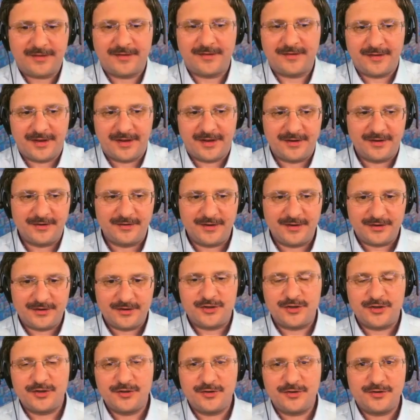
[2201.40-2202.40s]
that you need
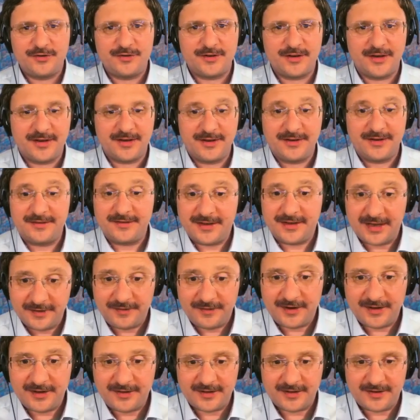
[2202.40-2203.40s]
to choose is
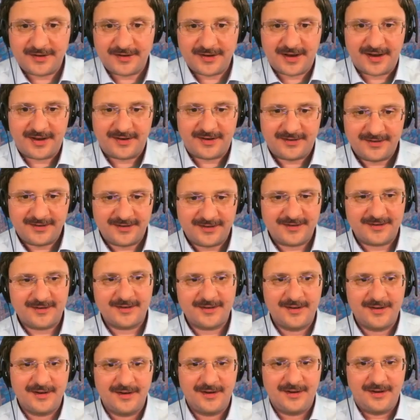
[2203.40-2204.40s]
given in the tasks.